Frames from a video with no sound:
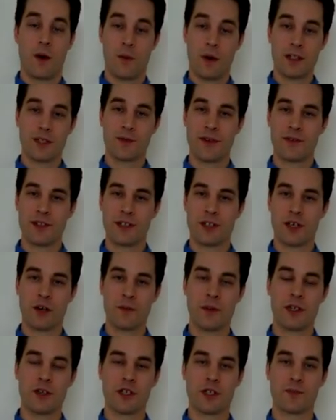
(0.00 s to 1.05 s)
Once we've
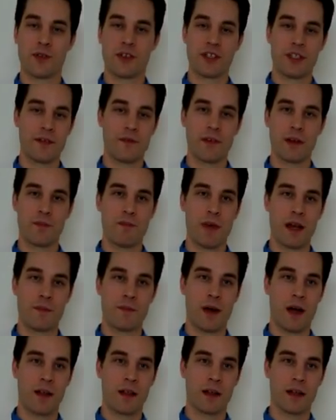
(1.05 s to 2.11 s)
determined your specific
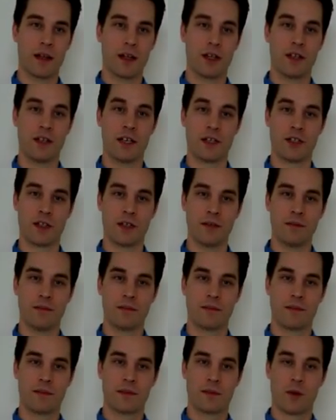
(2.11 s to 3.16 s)
metabolic condition,
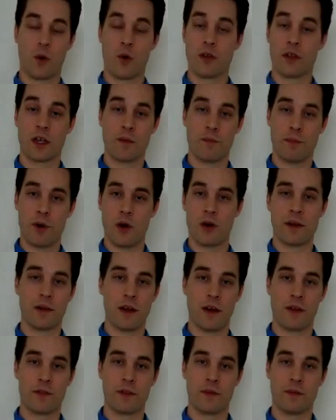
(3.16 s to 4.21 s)
or the component
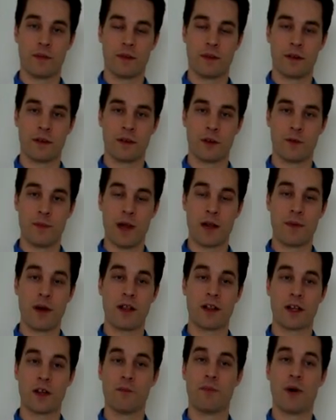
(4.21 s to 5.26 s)
of your
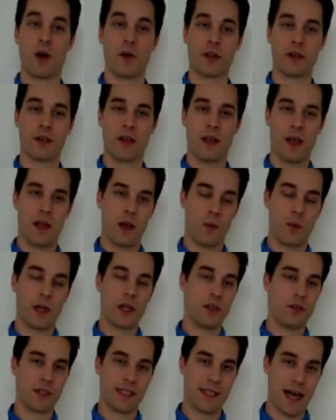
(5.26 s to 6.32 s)
metabolic component, we
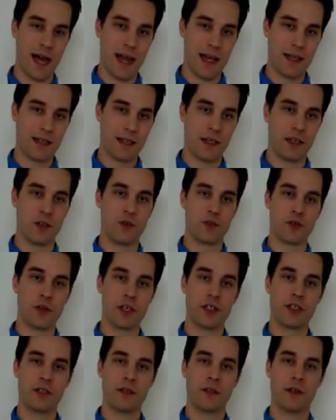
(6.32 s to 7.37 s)
can use diet and
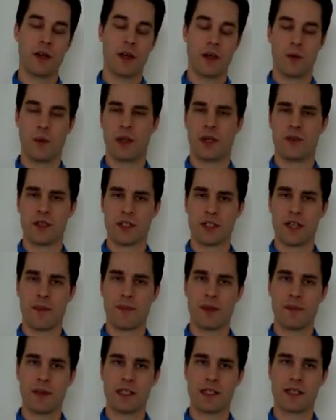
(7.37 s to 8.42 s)
nutrition. We can use
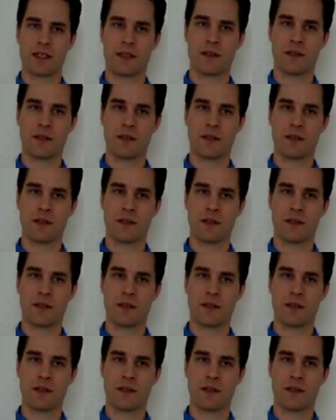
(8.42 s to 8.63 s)
supplements